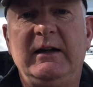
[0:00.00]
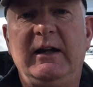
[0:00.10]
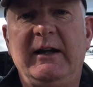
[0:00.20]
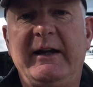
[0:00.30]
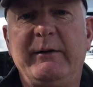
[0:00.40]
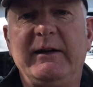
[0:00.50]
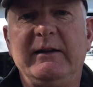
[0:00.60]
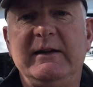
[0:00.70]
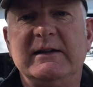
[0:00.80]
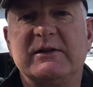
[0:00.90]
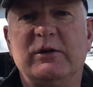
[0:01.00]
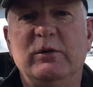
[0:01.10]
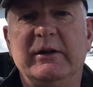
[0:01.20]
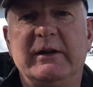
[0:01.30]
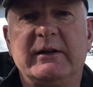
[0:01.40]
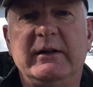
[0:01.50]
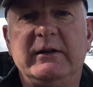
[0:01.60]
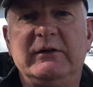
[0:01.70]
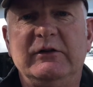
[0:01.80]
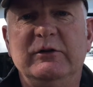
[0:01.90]
allowing the solar
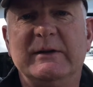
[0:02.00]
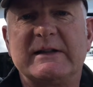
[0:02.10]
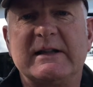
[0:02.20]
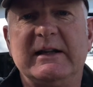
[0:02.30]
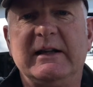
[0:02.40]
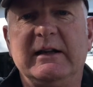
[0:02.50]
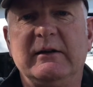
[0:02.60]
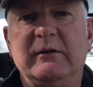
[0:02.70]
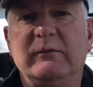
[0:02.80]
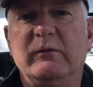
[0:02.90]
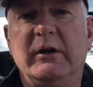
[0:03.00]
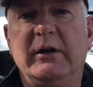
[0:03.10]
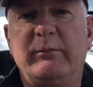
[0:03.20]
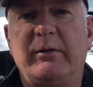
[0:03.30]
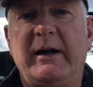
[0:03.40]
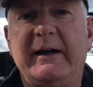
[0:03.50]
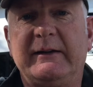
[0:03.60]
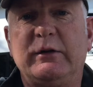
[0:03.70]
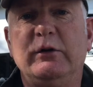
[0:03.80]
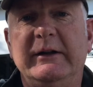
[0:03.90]
to do its thing uh, prior
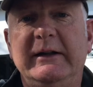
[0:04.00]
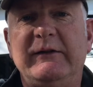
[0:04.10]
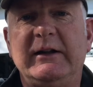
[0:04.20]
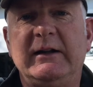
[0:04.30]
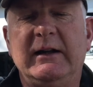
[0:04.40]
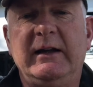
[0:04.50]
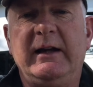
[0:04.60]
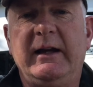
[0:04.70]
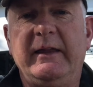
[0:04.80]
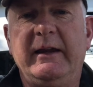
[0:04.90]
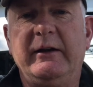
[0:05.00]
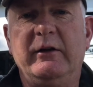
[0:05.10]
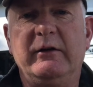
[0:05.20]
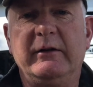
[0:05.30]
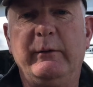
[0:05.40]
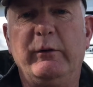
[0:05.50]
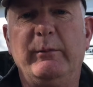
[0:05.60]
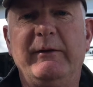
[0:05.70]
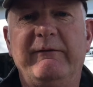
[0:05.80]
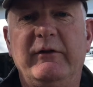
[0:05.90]
to leaving and then it would
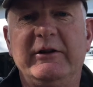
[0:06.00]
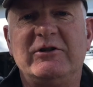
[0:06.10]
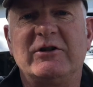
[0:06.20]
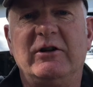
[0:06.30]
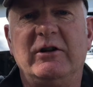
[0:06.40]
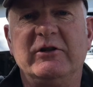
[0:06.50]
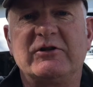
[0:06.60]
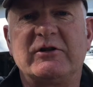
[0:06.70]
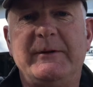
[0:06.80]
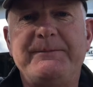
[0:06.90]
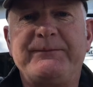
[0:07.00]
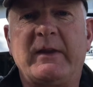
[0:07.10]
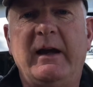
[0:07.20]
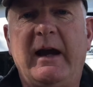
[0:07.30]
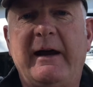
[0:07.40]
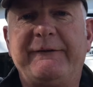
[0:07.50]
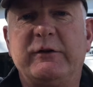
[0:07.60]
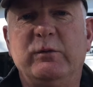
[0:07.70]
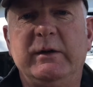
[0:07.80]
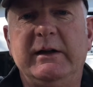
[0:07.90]
have been fully charged
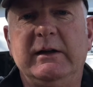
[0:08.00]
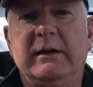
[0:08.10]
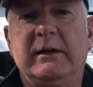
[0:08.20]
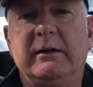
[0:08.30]
after we uh,